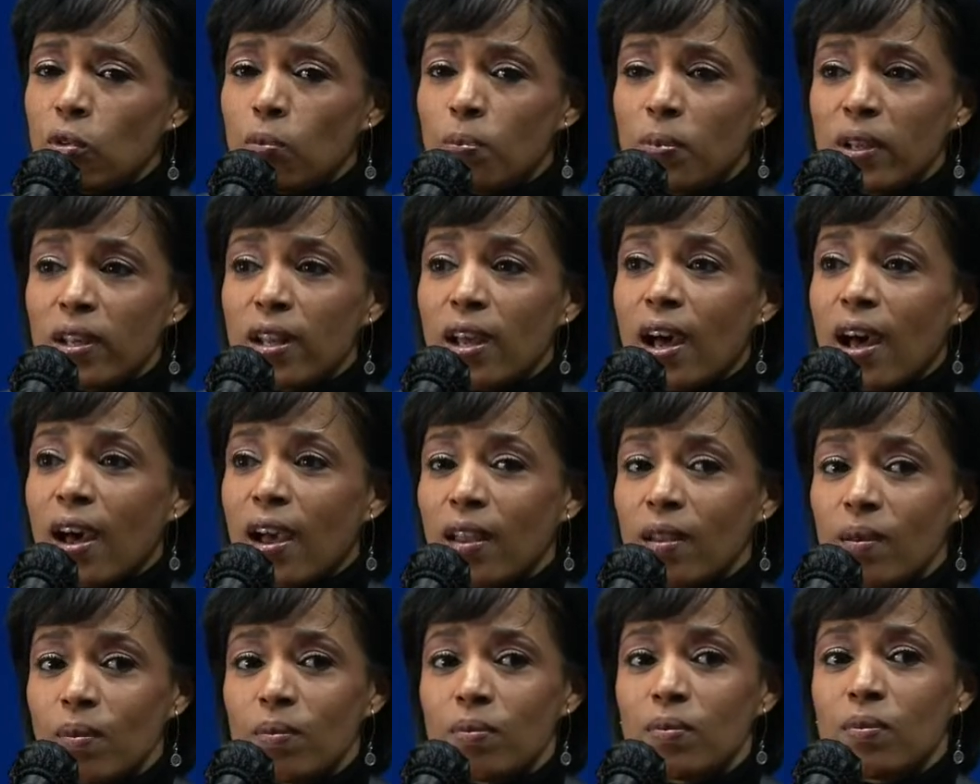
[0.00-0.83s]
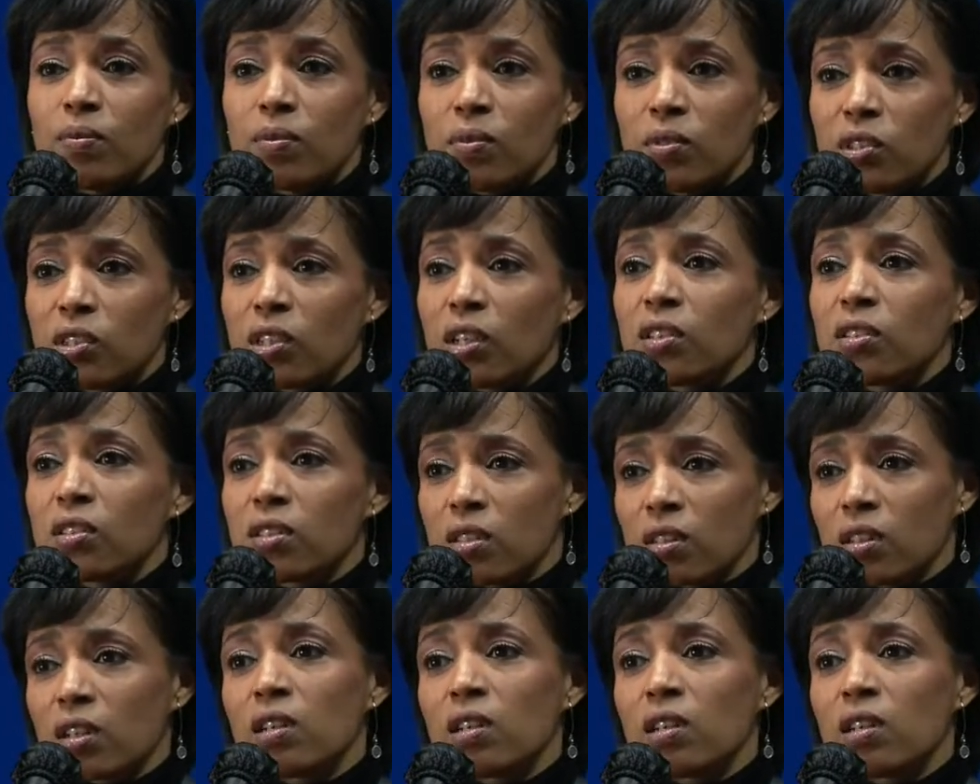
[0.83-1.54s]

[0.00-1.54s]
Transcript: but I am just